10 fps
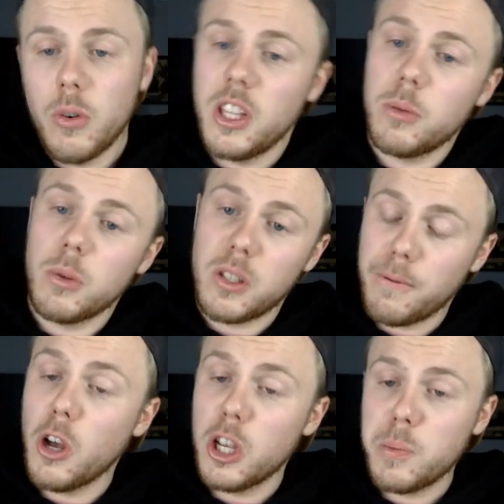and this was the
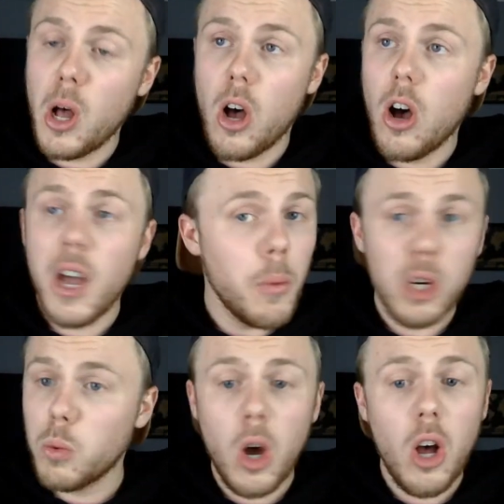first part, it would
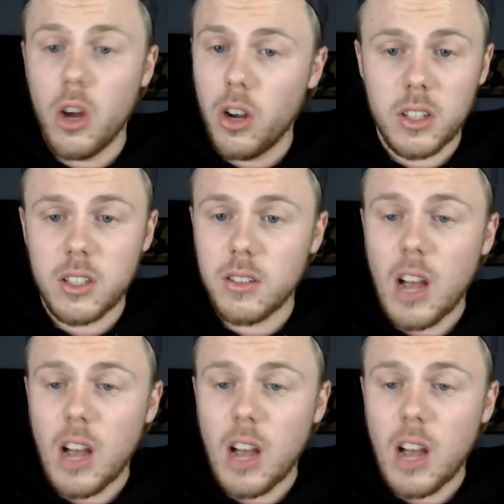have worked.